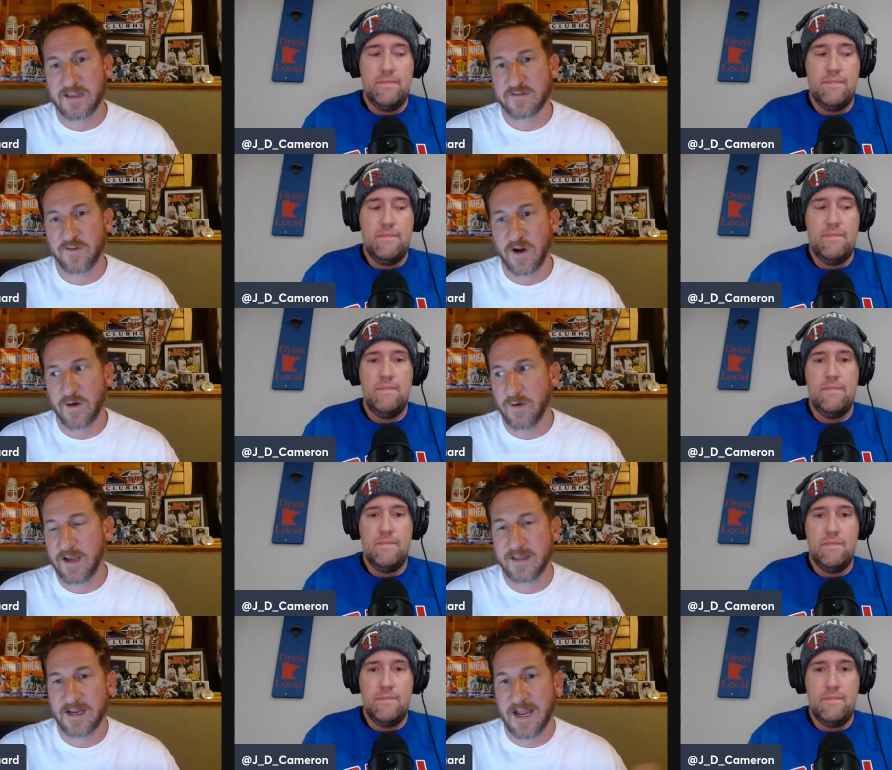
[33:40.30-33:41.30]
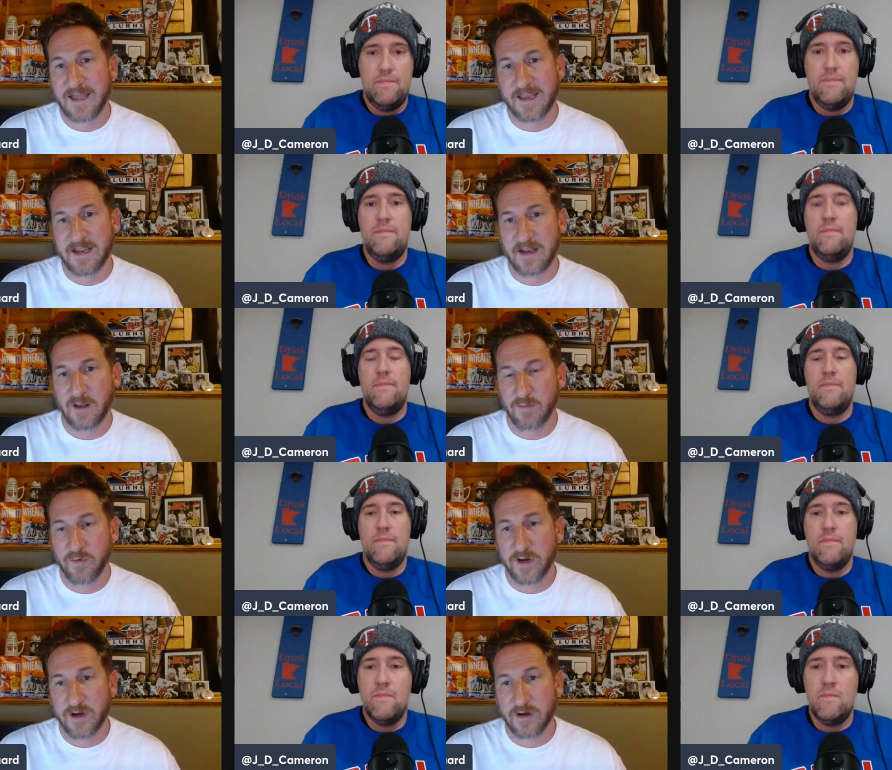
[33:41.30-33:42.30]
Speaker 1: that's far away and the guy that can help
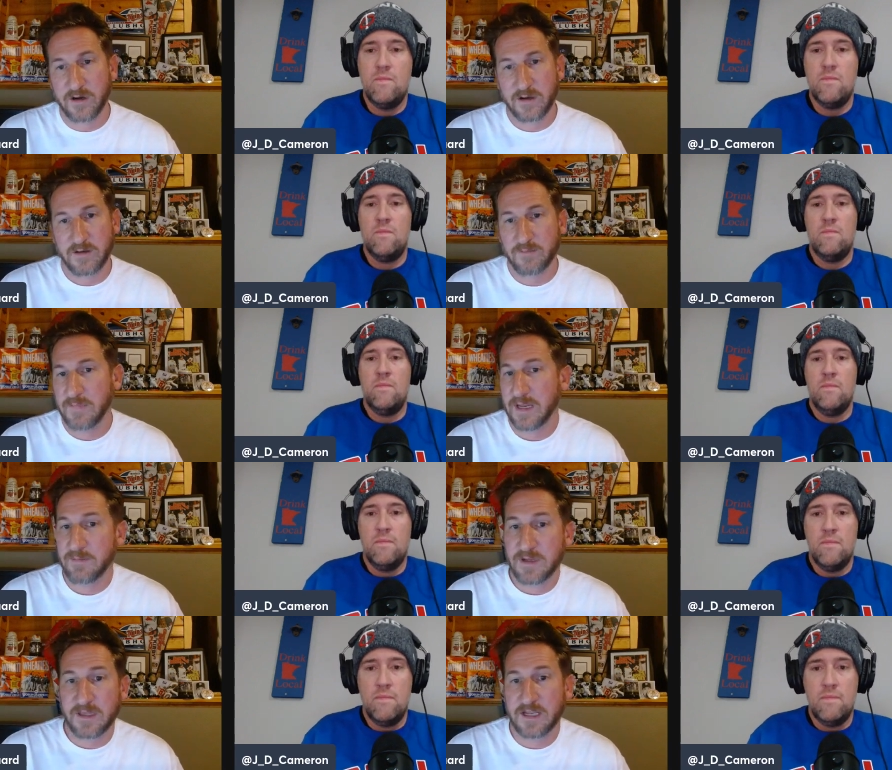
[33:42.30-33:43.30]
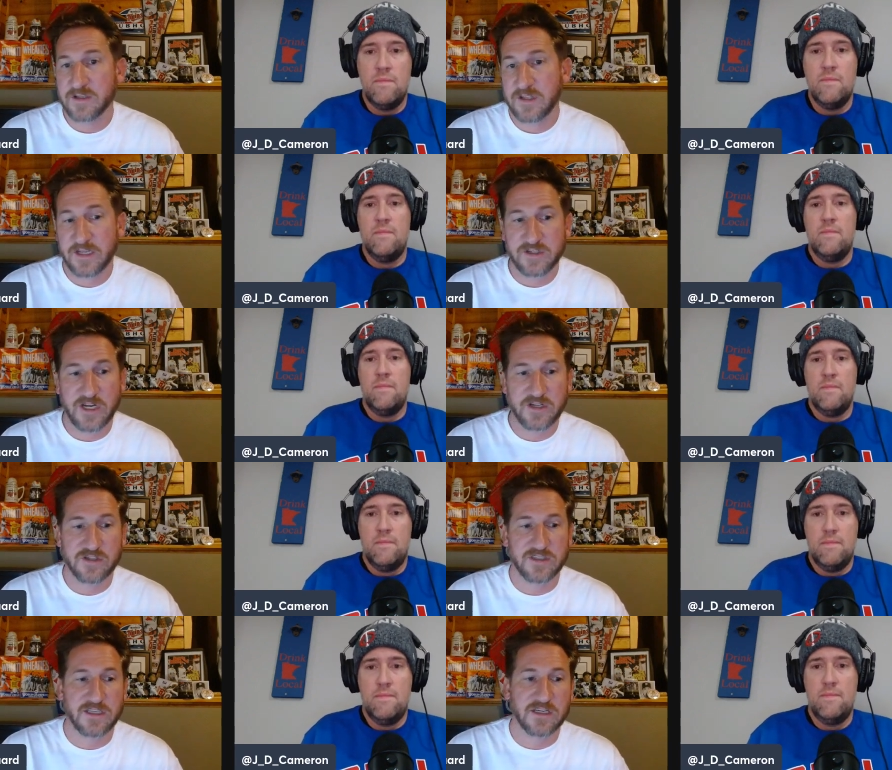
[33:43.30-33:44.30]
quicker, maybe that, that
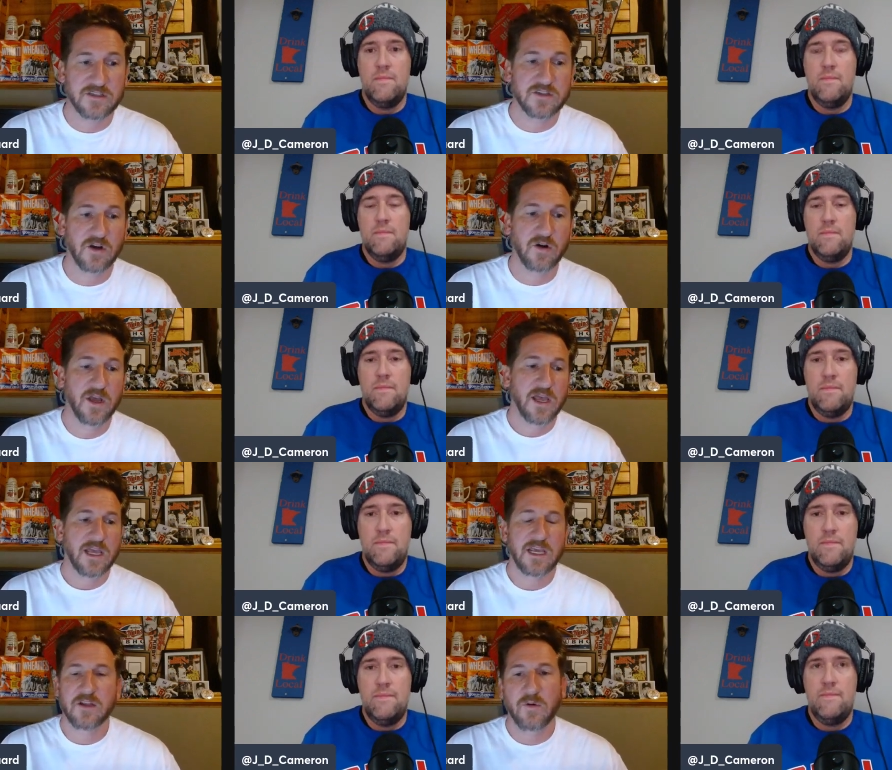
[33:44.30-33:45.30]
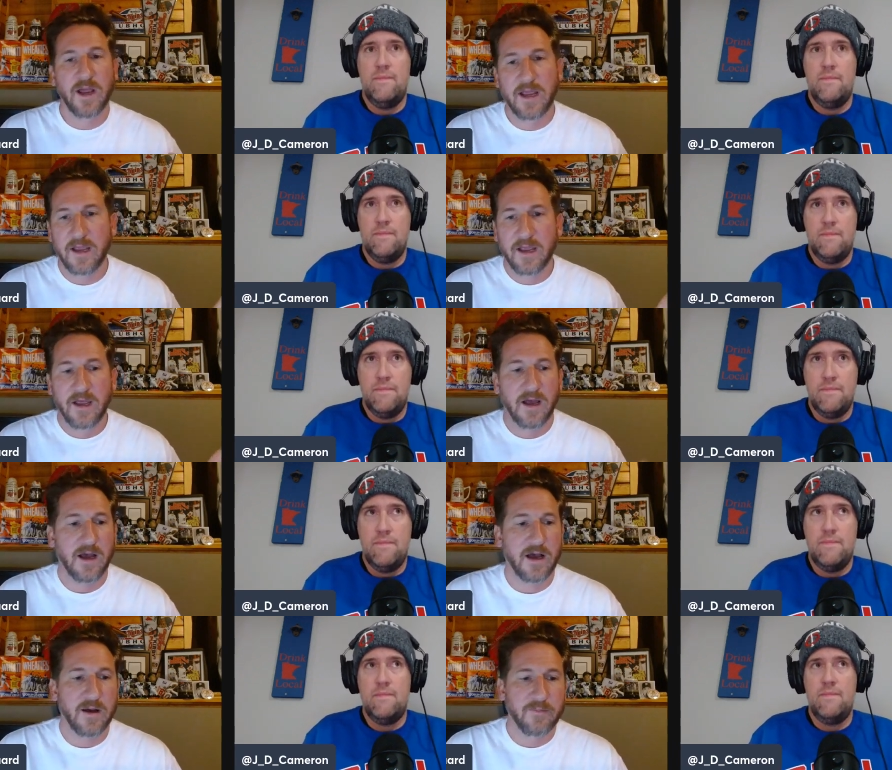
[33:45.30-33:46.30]
changes things. So either way,
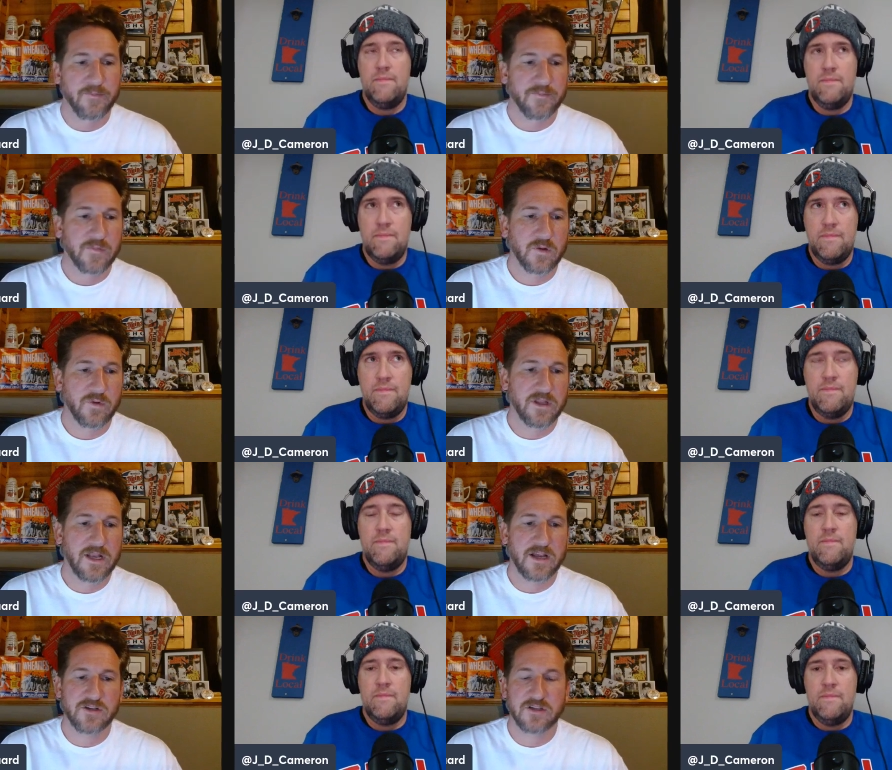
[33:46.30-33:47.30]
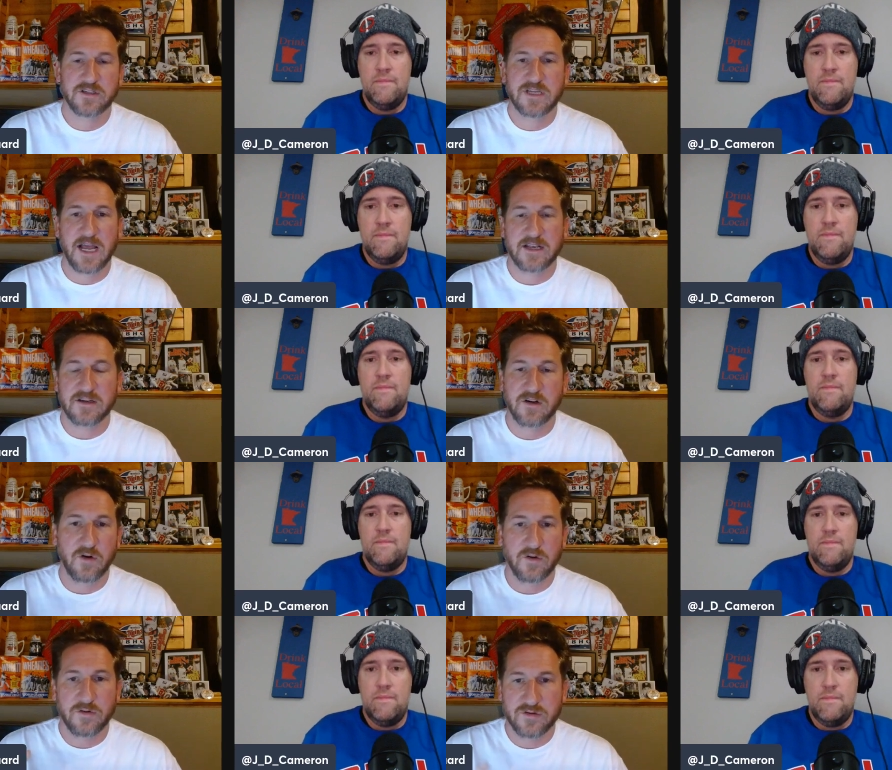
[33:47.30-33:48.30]
uh, when the Nationals got to
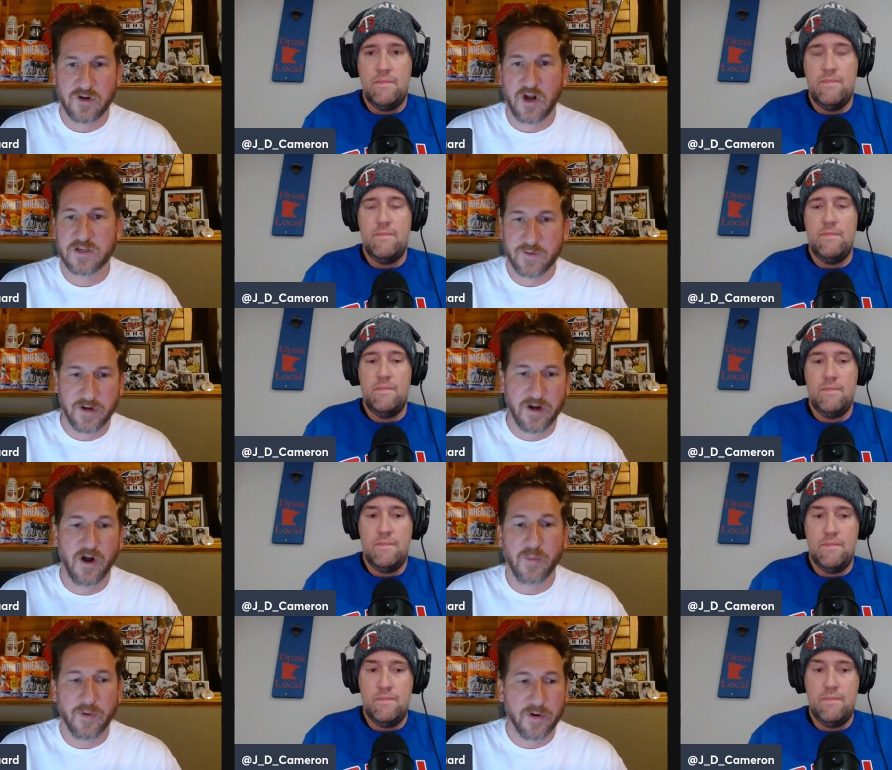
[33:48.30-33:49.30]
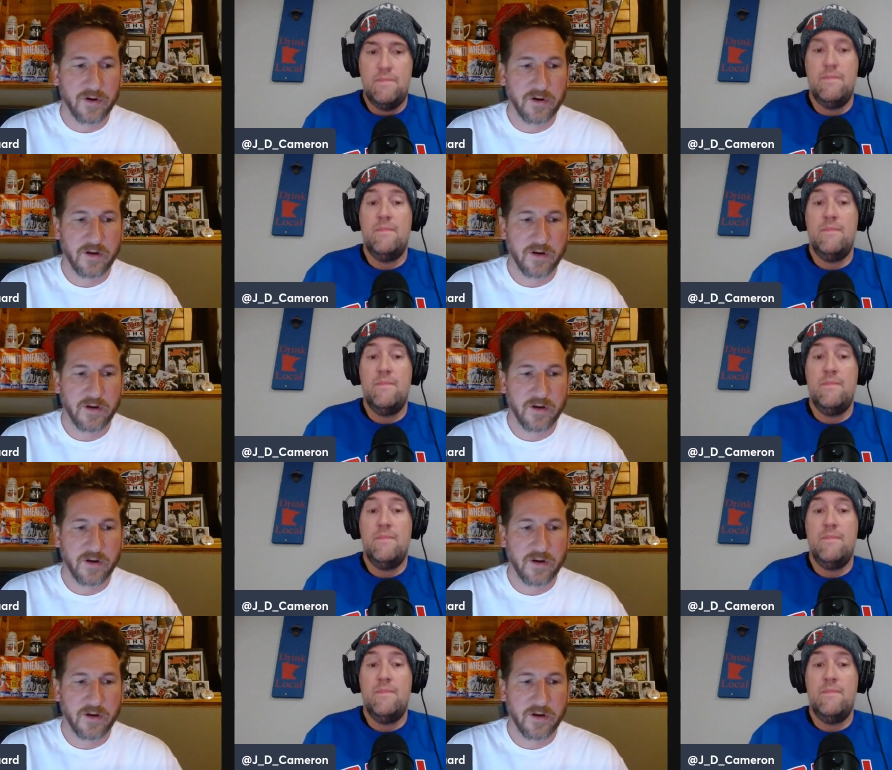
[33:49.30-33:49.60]
go Strasburg, Harper,